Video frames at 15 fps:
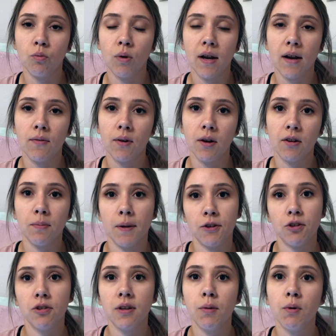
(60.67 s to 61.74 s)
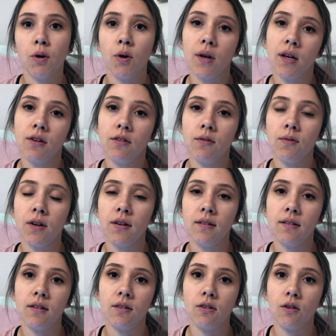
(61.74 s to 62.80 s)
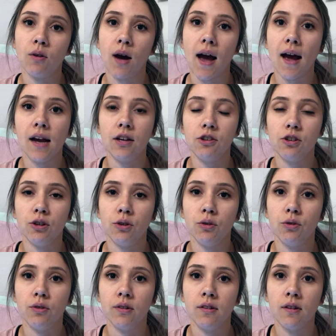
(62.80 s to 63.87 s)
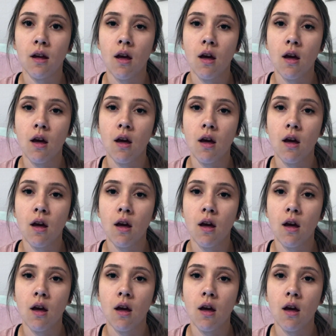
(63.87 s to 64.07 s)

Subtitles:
whatever specialty we're going into first. So I chose